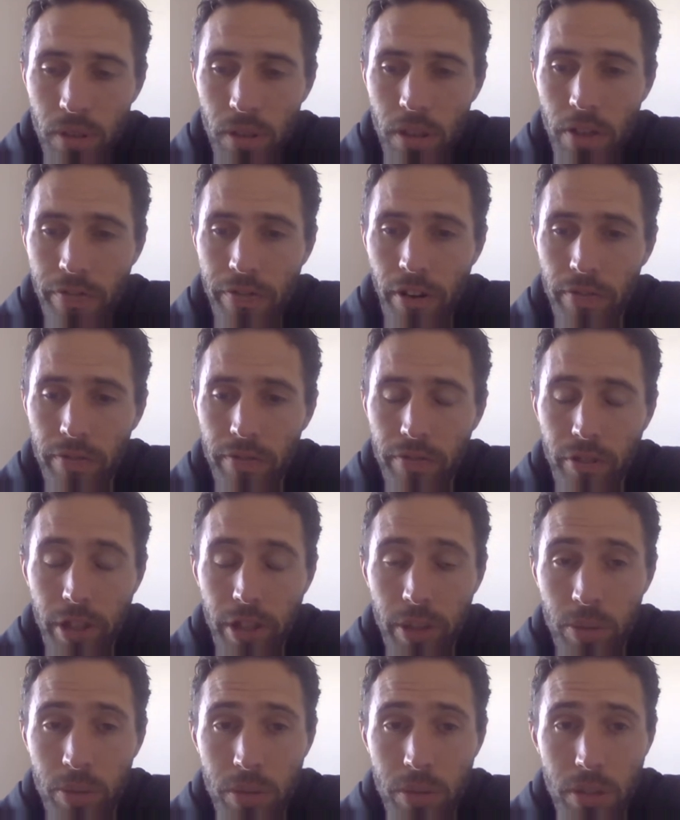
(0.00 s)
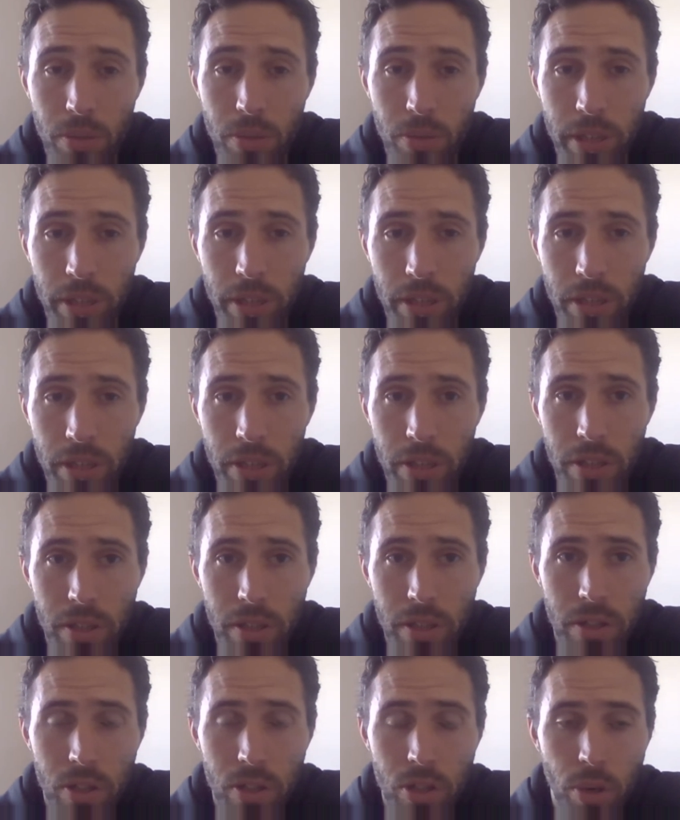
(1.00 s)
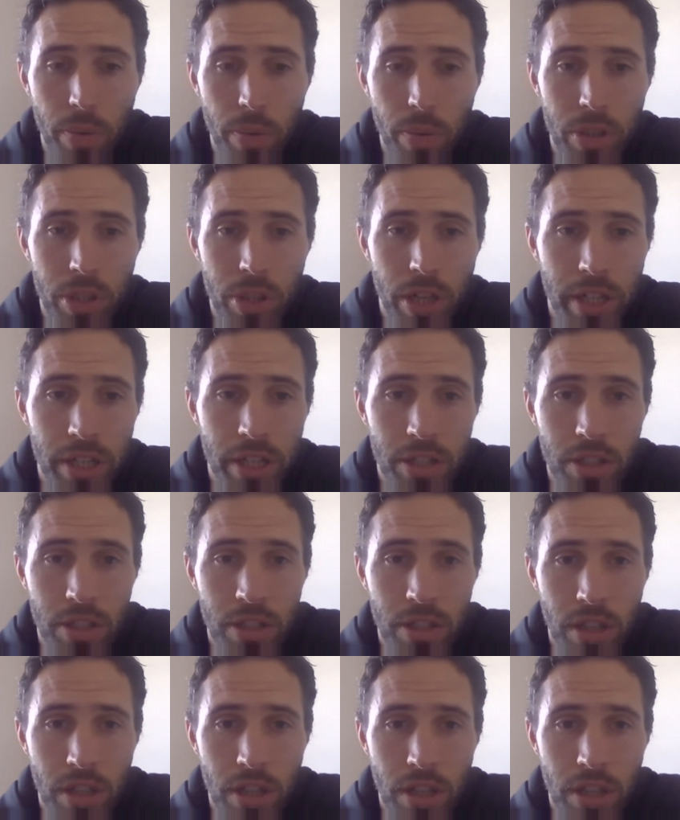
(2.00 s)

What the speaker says: the front three was that we could chop and change,